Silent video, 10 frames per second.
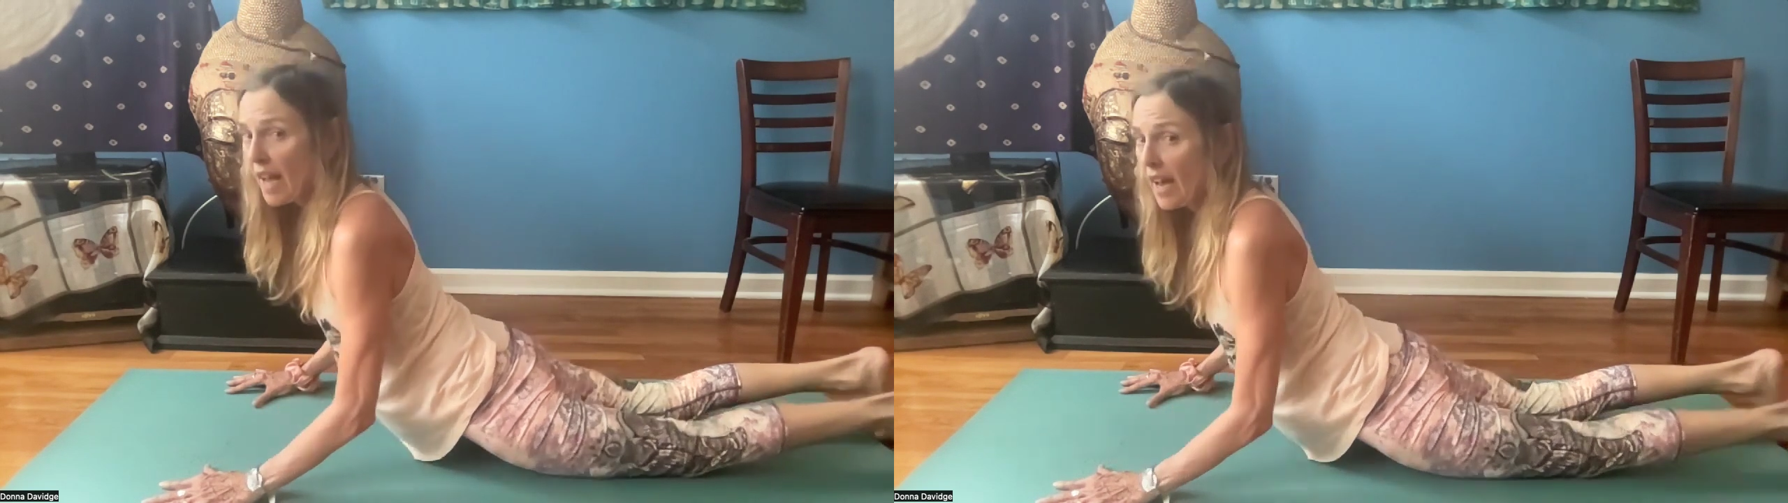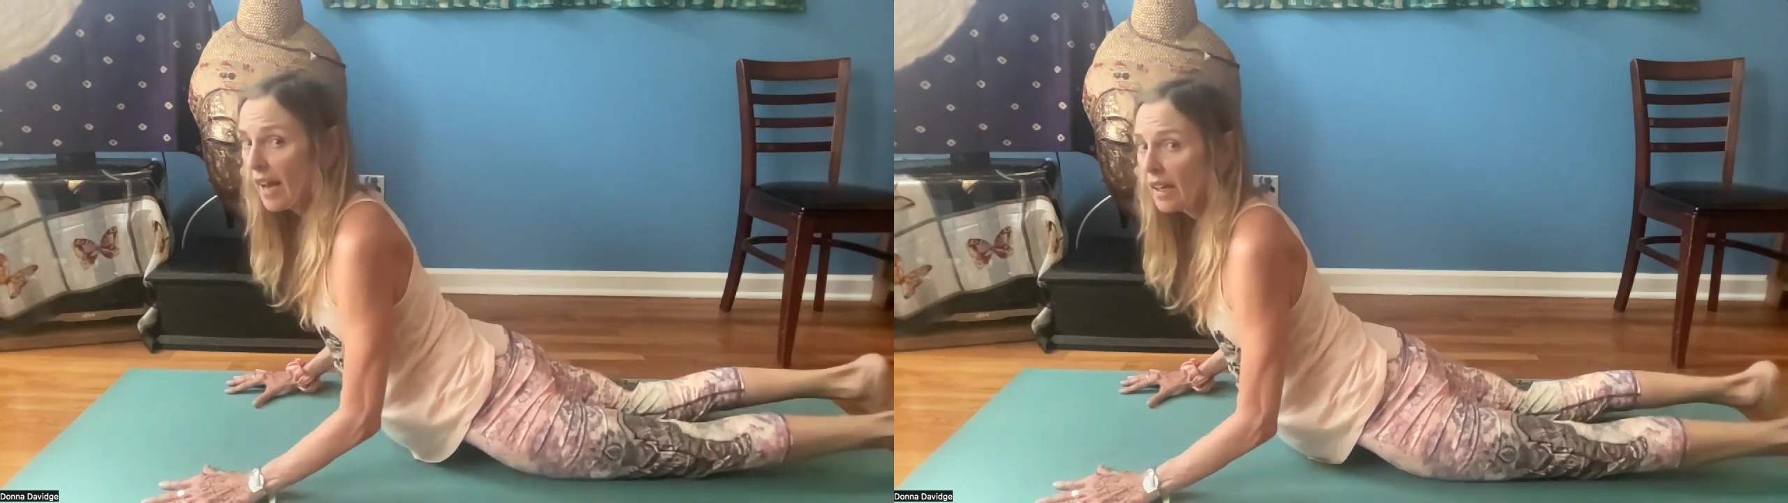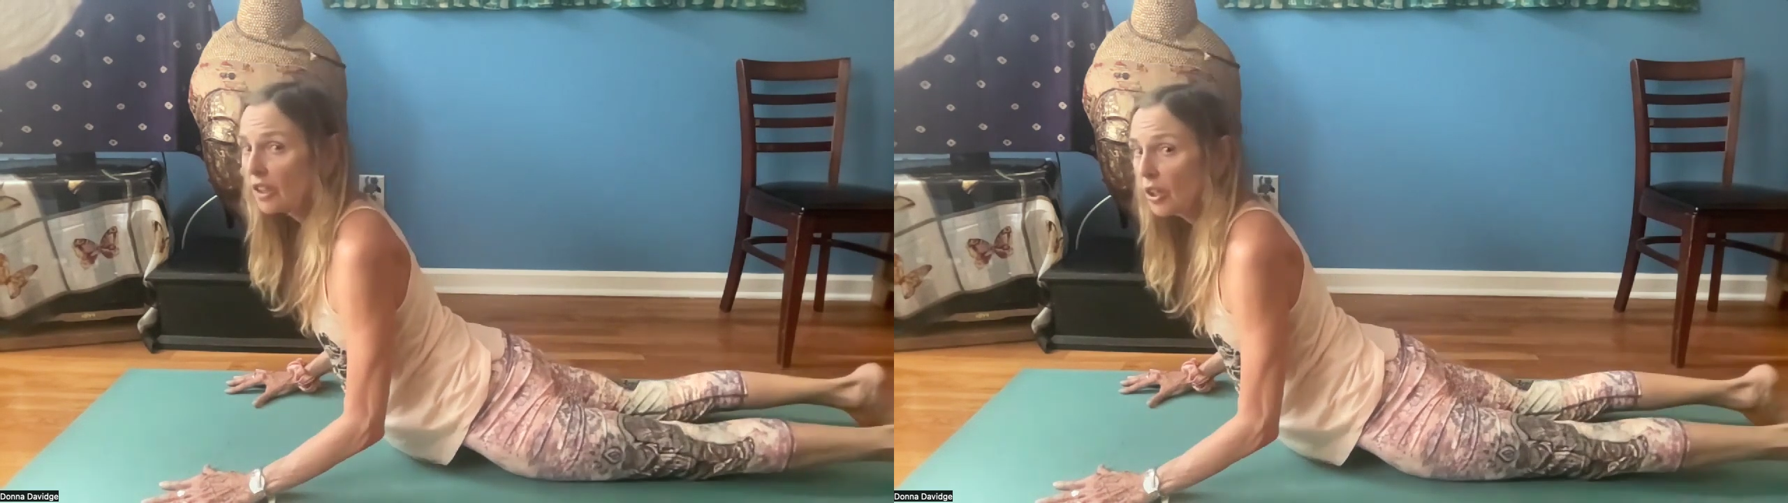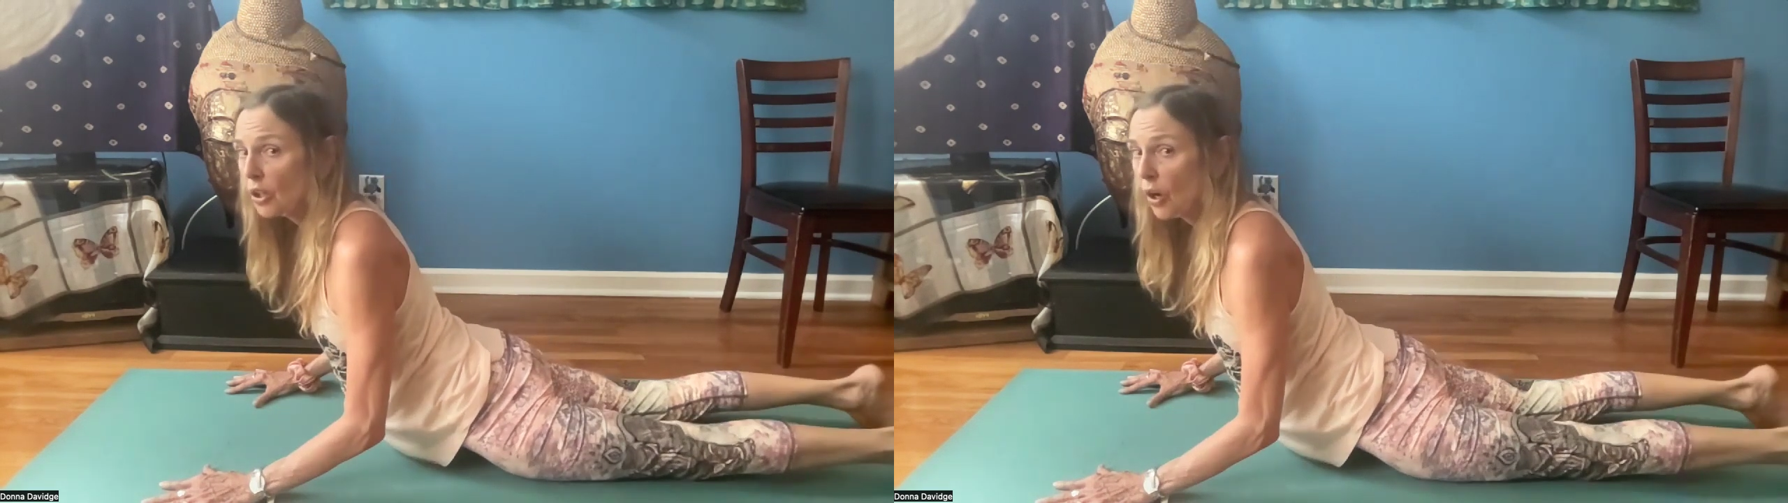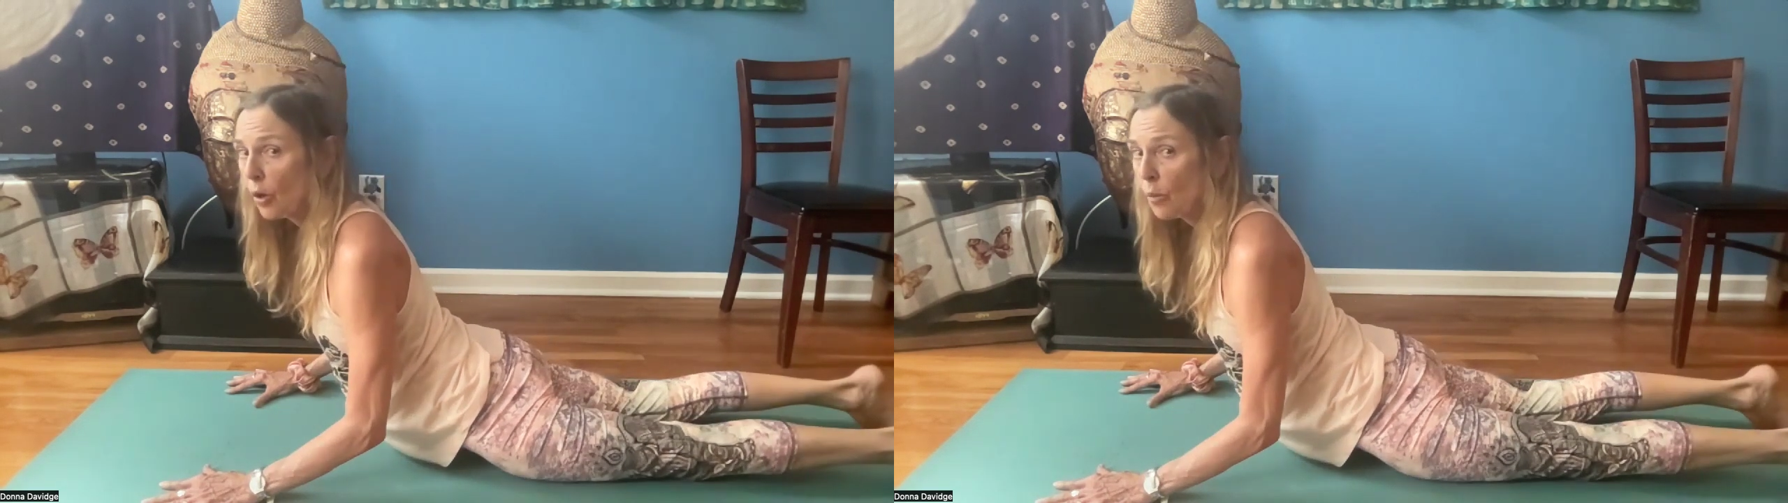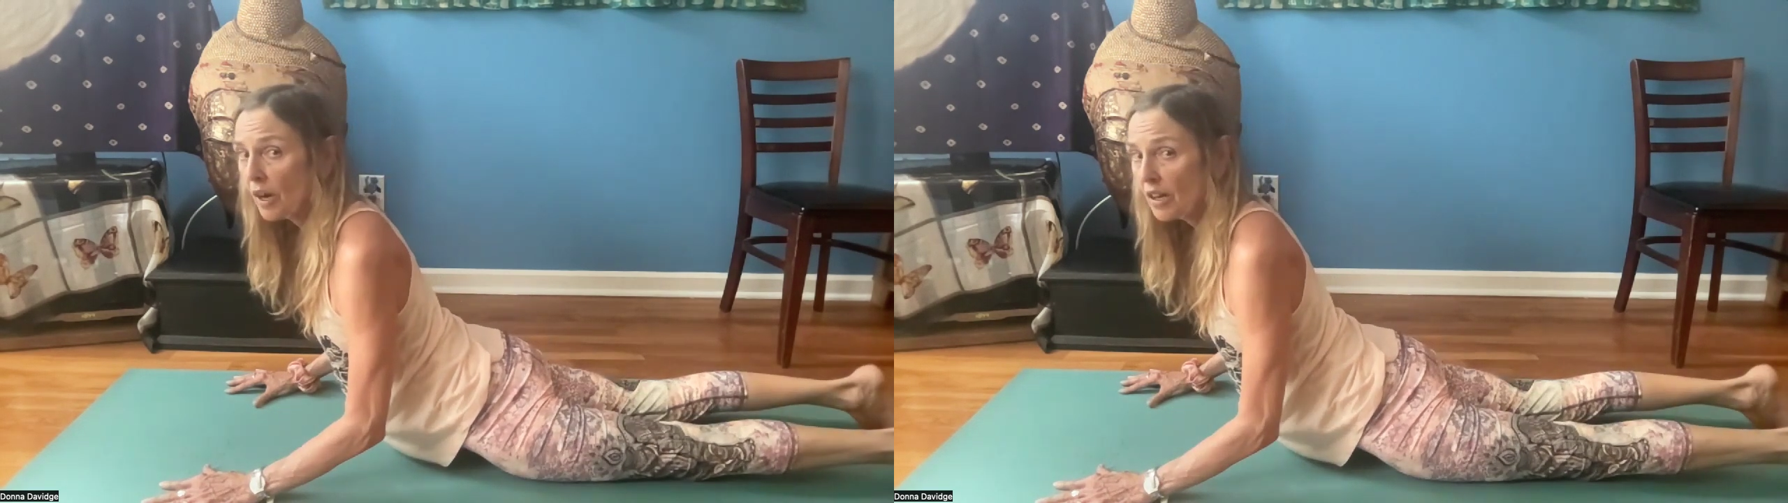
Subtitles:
and Cobra.